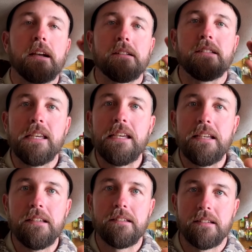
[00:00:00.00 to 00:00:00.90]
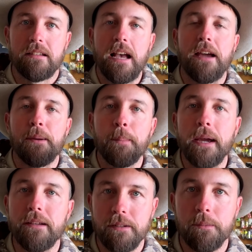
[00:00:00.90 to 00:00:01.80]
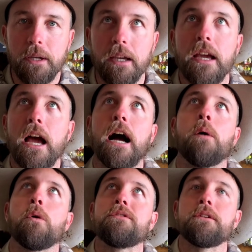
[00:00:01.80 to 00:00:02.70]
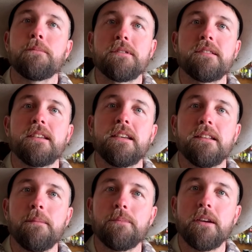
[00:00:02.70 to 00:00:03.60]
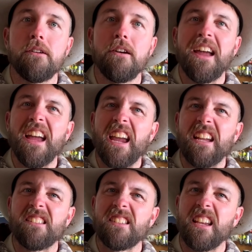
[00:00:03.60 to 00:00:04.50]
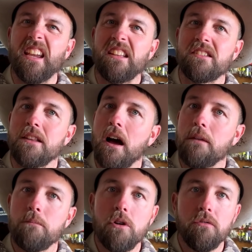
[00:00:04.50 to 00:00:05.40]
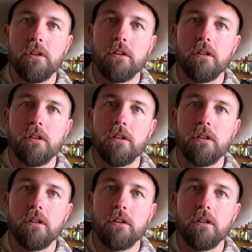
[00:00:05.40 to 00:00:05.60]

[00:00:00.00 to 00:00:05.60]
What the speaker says: tease kind of bait to me. I want them to see it up there. It's not moving a